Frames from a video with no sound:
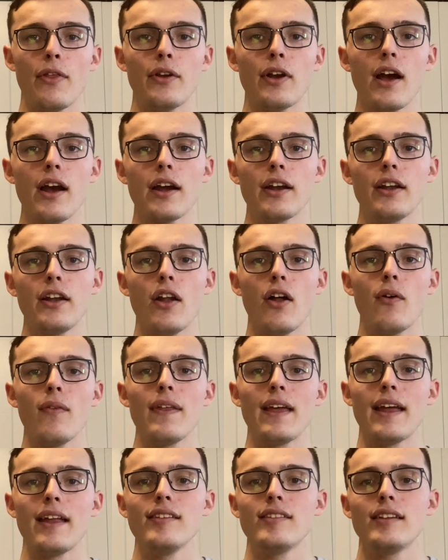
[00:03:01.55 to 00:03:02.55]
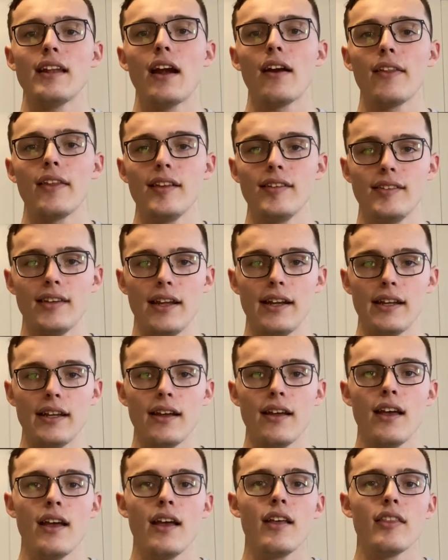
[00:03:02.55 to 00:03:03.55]
not going to know the ins and outs of the
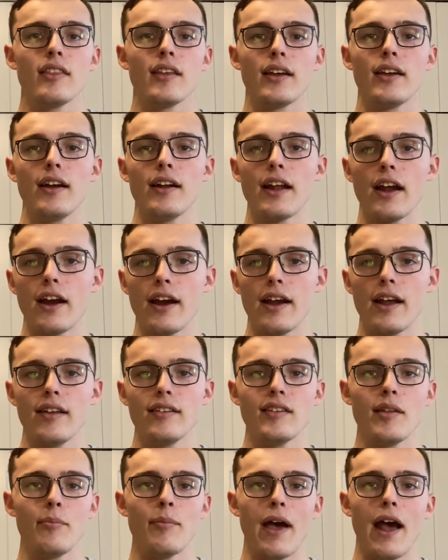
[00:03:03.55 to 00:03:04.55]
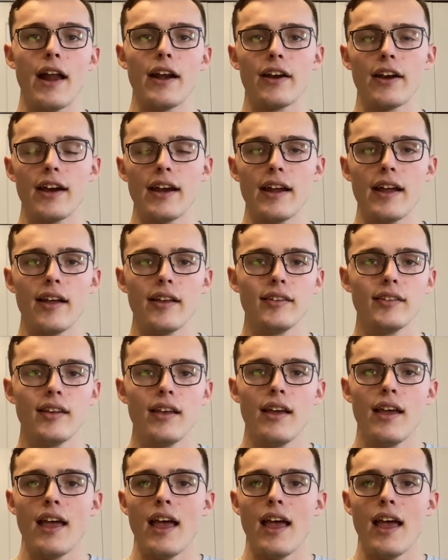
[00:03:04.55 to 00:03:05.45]
city, the good areas, the bad areas,